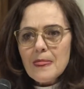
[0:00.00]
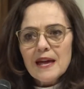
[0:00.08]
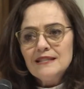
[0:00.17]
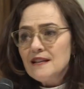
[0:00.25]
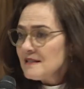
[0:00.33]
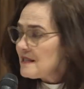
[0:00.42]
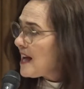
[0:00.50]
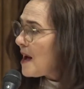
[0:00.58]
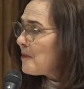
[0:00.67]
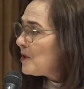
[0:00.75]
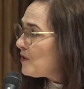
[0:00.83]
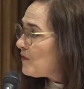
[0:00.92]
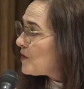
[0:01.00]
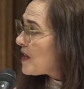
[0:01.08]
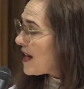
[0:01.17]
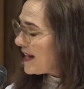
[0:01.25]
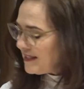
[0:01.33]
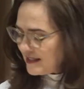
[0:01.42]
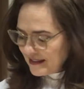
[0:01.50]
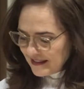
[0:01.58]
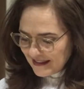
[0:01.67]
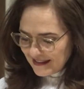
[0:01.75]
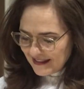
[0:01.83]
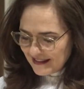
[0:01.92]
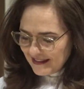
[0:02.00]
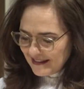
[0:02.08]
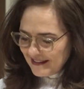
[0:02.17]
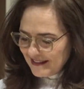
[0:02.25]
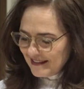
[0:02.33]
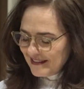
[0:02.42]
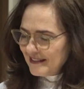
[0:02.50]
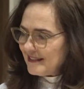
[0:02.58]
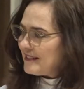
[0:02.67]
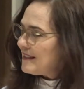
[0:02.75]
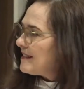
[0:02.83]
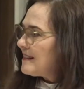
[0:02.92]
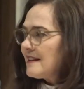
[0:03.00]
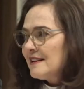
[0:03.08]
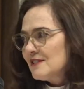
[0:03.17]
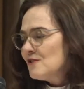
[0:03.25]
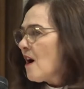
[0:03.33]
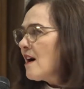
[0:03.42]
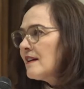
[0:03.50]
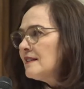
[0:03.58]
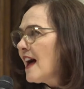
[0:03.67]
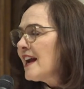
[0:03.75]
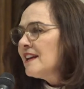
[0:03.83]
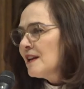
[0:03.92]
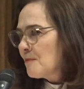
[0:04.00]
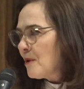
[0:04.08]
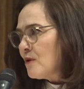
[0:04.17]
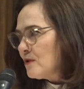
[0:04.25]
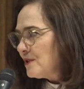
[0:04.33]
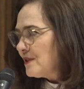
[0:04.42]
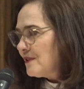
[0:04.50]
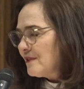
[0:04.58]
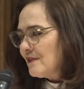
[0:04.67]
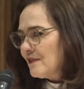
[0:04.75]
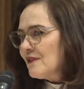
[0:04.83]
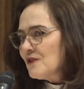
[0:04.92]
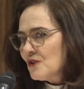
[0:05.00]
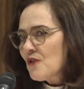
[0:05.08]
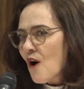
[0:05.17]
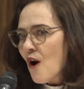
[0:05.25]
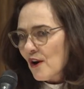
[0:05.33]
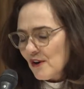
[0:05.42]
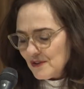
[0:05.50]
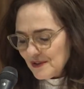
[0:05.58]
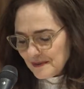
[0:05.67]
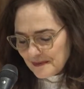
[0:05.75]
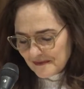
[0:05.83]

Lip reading: It doesn't happen overnight, and it's not a lightning bolt to the heart.